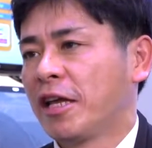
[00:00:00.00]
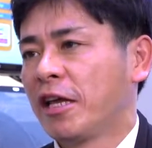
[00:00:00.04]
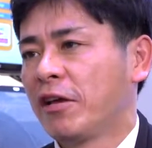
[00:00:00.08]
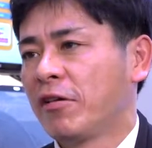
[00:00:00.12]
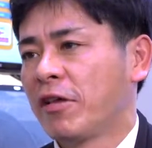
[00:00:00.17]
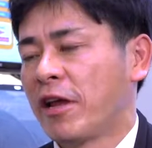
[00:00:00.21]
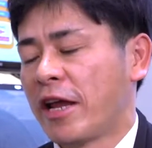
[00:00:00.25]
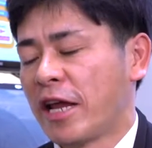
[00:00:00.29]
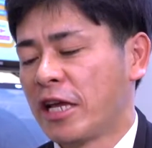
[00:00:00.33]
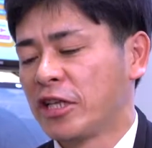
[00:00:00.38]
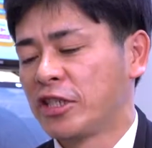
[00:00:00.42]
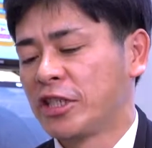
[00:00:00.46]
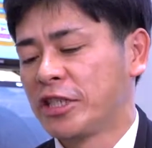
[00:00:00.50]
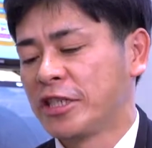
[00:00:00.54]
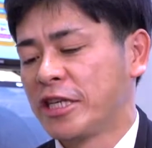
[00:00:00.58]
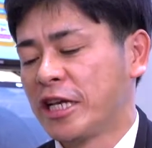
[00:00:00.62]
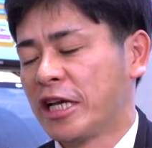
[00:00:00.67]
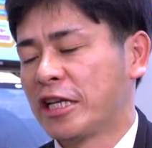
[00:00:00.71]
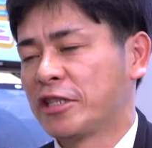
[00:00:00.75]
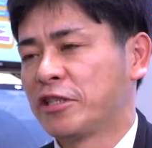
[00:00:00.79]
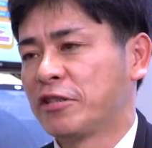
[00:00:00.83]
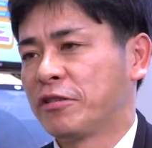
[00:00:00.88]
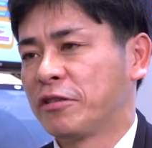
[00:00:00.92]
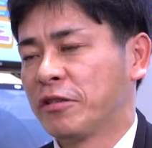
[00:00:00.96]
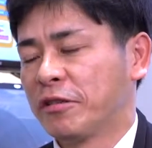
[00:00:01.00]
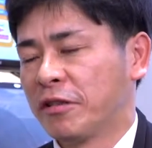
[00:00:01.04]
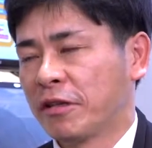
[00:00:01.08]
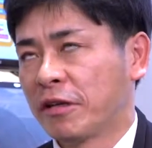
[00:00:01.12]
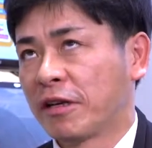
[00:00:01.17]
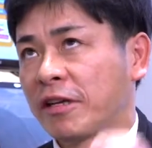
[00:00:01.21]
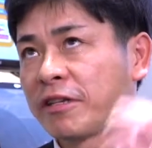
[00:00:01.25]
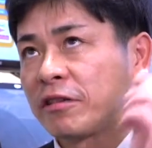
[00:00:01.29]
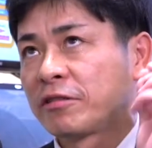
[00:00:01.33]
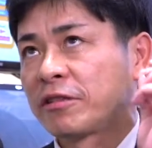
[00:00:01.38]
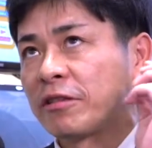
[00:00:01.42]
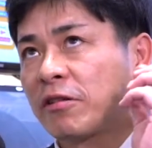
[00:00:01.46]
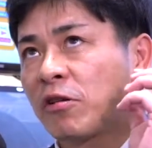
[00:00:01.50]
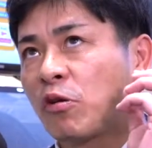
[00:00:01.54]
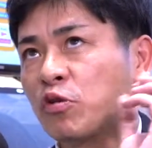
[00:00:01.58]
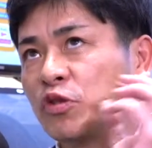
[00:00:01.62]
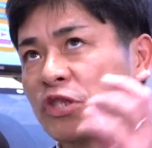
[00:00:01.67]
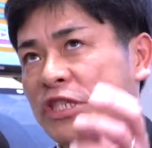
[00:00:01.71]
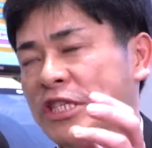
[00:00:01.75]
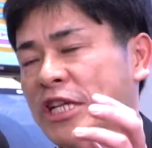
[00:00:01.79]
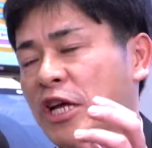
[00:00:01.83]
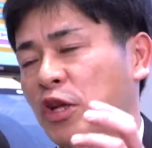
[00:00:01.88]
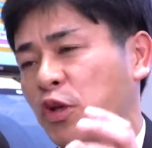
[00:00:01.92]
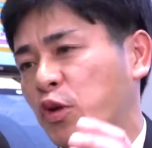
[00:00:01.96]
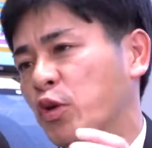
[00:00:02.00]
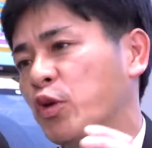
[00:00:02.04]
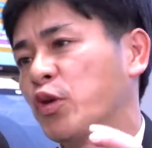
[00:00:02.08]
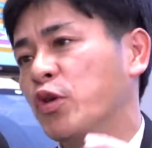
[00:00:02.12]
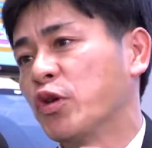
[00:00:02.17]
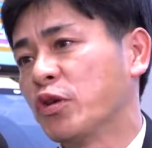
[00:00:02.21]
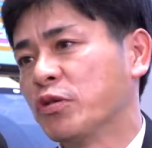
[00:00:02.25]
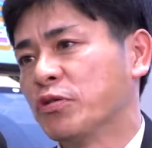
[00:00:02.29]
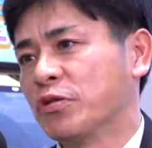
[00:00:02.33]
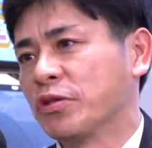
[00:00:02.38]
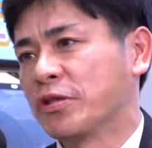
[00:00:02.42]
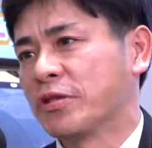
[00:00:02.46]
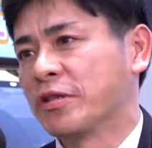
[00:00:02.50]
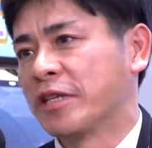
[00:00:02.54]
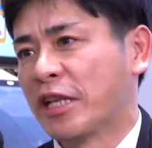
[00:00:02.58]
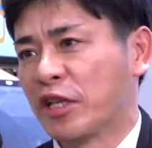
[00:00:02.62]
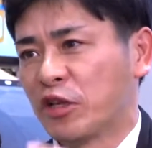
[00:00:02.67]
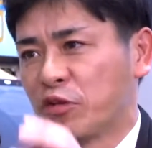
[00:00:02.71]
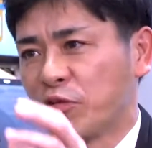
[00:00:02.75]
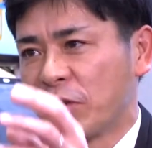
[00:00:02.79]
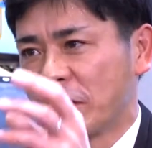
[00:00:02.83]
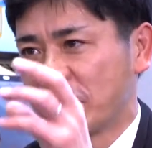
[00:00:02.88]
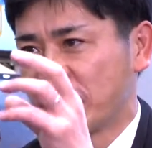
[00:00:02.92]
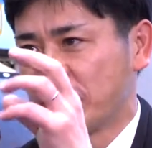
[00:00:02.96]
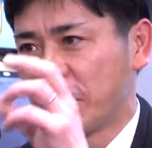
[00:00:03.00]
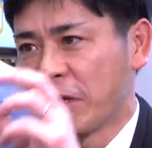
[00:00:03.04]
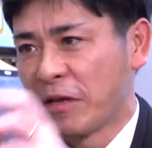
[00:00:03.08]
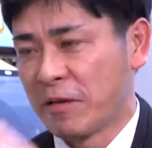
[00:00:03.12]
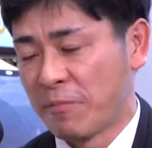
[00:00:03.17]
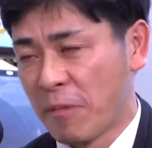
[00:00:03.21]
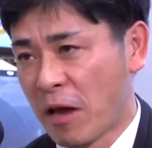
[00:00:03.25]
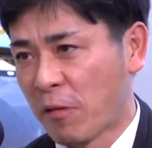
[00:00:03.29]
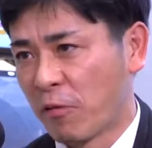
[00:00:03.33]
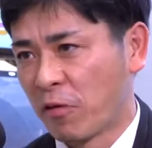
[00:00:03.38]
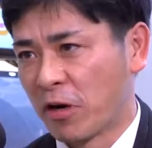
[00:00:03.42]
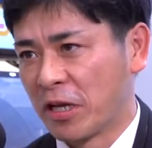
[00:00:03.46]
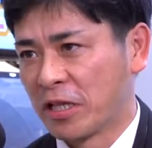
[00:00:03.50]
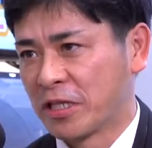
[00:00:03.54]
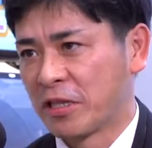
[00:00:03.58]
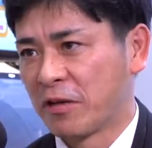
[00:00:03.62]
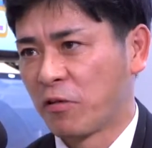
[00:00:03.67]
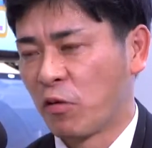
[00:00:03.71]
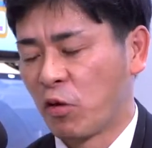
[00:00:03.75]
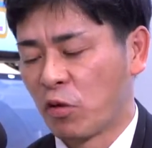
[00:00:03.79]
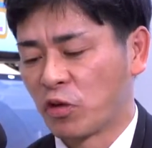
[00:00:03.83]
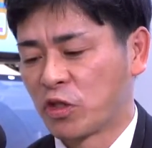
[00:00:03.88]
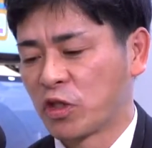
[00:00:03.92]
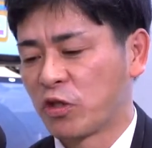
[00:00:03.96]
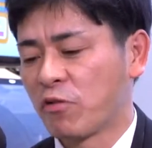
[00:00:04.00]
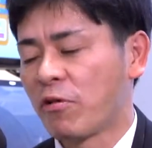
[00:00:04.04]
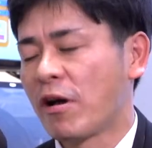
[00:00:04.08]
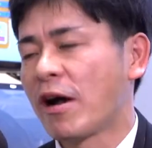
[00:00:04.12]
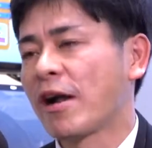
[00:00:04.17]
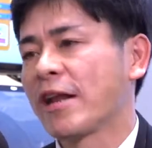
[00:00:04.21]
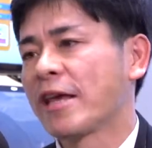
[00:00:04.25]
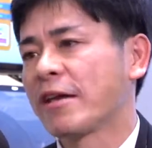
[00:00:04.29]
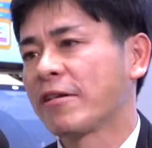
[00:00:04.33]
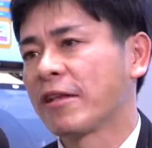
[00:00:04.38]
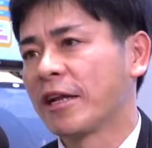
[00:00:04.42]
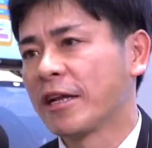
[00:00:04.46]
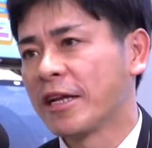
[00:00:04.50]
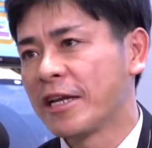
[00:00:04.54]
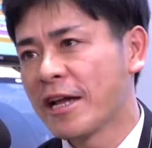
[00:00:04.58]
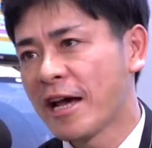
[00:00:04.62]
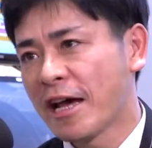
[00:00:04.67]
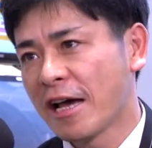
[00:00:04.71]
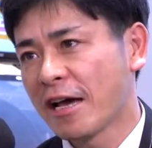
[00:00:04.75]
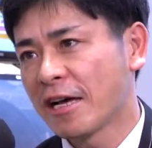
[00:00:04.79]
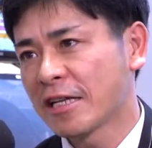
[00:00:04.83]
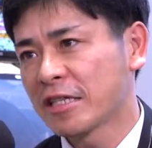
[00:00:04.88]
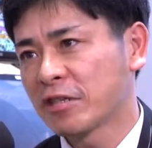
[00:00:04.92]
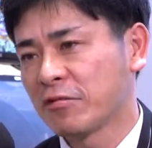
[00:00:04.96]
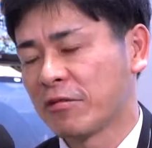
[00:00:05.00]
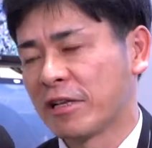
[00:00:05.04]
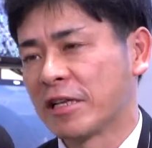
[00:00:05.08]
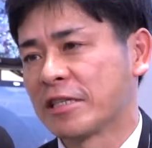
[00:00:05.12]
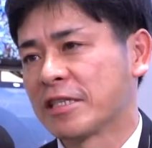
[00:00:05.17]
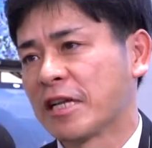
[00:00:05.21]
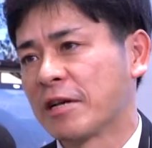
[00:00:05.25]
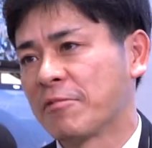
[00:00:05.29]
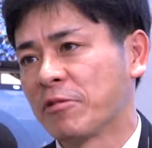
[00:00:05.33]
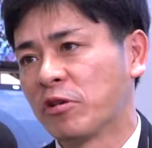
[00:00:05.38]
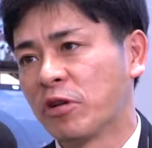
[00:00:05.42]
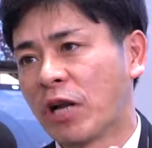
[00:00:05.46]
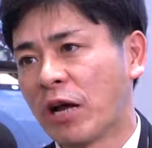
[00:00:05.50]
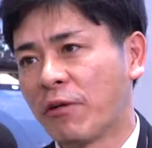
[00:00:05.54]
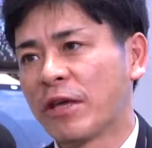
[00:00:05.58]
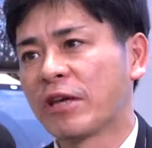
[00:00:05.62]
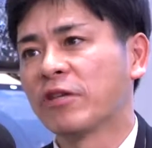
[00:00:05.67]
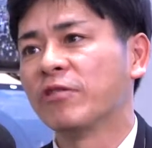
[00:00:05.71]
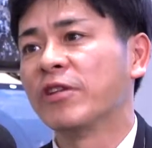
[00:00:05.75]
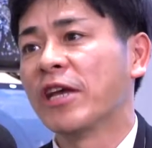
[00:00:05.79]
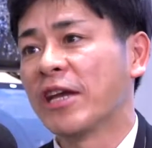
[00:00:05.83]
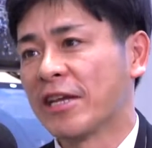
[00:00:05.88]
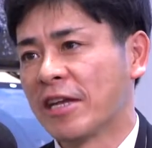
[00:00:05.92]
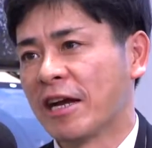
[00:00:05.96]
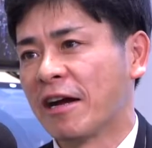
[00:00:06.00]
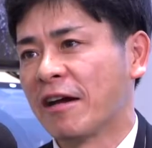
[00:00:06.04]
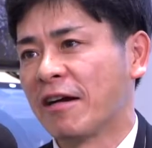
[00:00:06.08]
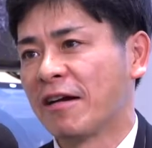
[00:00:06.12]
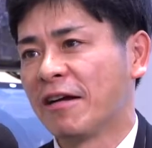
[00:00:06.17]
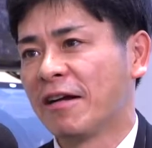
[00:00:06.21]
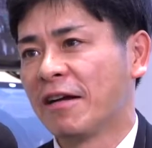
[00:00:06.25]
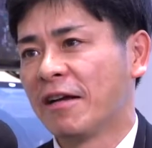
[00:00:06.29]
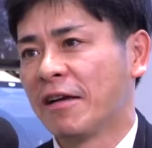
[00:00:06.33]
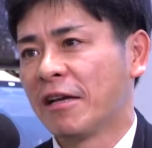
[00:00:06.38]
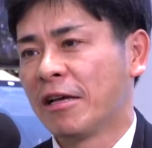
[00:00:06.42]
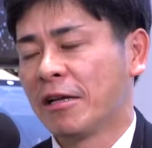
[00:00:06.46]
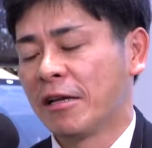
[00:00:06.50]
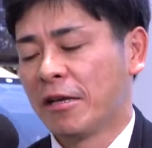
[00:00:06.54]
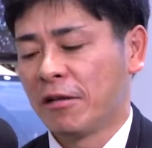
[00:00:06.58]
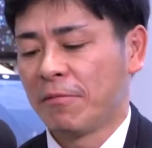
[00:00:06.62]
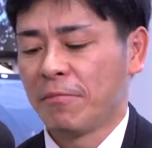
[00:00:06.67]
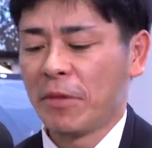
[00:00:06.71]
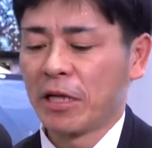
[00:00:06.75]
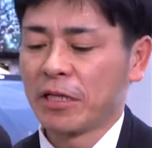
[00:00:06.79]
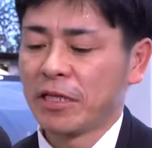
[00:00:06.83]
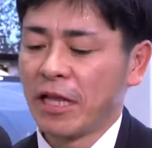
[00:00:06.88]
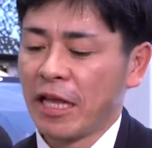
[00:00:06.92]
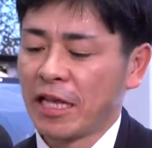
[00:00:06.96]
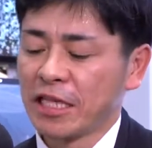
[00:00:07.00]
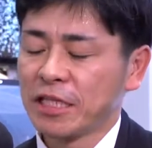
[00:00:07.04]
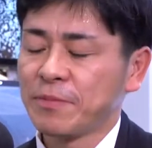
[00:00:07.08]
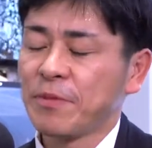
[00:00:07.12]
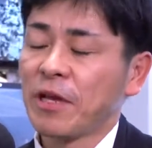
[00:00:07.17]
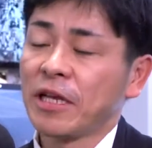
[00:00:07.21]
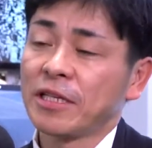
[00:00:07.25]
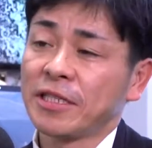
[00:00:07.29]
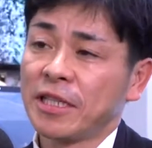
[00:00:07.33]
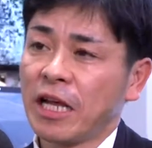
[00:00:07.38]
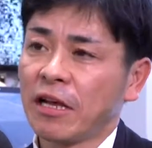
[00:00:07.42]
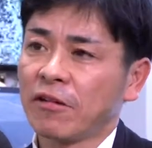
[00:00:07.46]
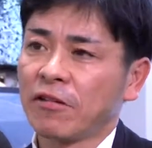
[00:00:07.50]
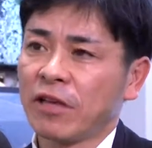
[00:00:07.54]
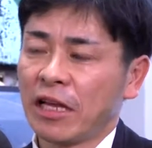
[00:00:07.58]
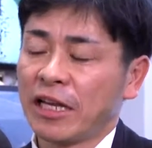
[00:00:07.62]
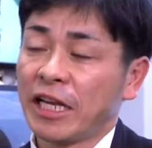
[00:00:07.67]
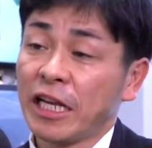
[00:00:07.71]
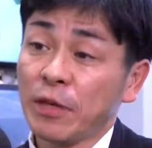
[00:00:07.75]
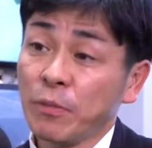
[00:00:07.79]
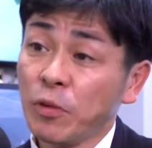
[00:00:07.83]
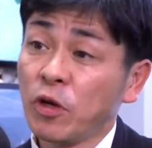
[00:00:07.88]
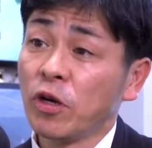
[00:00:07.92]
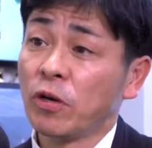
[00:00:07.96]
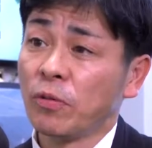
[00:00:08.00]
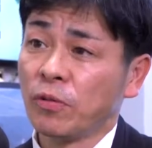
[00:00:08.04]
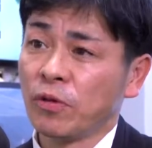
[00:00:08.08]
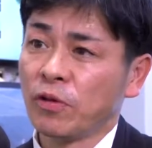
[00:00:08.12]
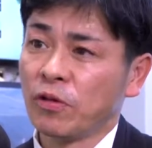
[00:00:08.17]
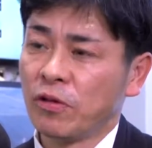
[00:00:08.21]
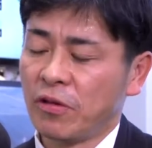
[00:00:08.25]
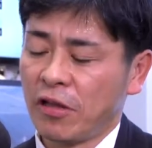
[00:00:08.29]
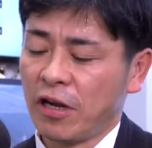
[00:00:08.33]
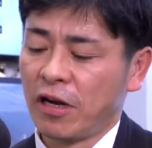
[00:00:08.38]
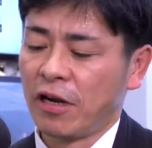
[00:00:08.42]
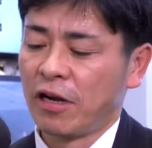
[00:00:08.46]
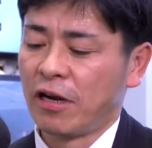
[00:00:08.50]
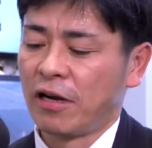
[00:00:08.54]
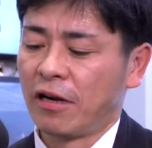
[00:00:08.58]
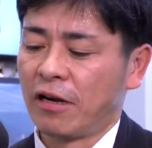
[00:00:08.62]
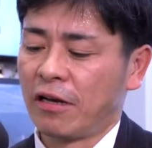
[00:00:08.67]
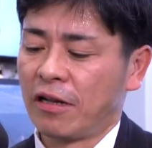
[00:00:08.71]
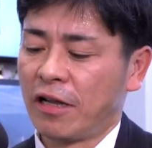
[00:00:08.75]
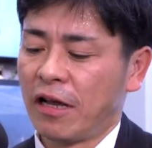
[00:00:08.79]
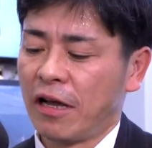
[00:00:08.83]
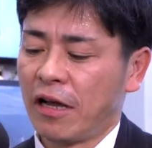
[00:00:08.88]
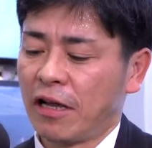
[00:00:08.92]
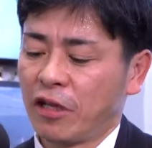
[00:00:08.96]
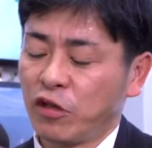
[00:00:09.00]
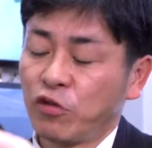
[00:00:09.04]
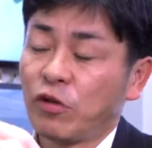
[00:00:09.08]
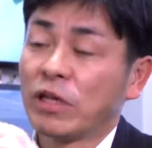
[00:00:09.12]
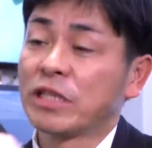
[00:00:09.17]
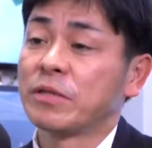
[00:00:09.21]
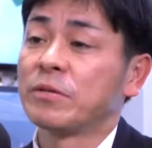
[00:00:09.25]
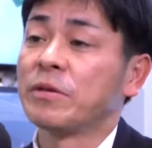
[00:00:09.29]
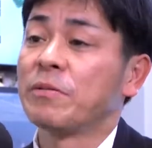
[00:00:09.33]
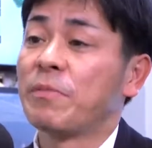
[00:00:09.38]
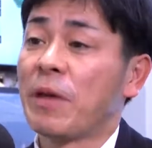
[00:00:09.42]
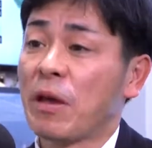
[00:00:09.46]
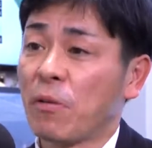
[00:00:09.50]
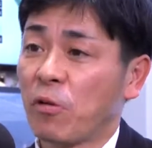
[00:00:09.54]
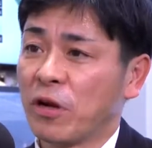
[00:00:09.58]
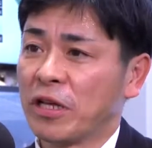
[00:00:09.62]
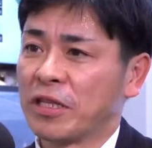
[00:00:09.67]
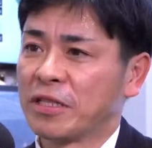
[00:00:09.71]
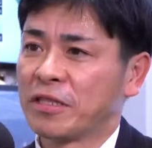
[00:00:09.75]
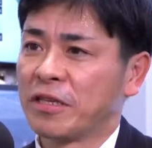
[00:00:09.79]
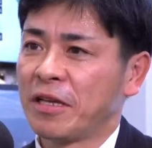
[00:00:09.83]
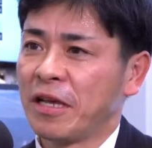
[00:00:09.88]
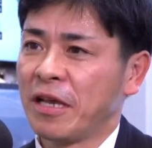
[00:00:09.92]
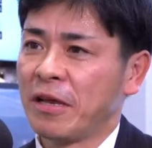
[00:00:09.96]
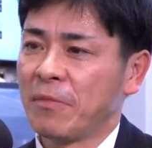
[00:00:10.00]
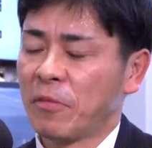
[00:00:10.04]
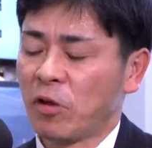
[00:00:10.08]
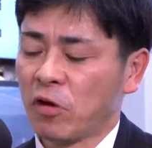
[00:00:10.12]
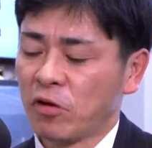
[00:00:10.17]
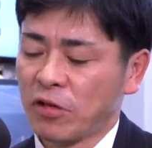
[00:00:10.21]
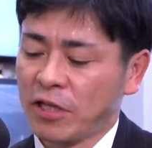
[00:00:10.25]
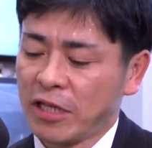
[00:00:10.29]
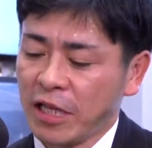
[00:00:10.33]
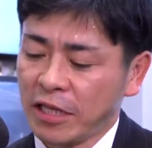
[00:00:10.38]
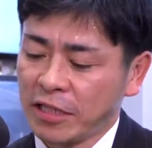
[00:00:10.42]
Here the engineers consider to use in the USB memories for storing the Linux or the, some graphic data. Mm -hmm. But the SpiStack can remove to the, the USB memories because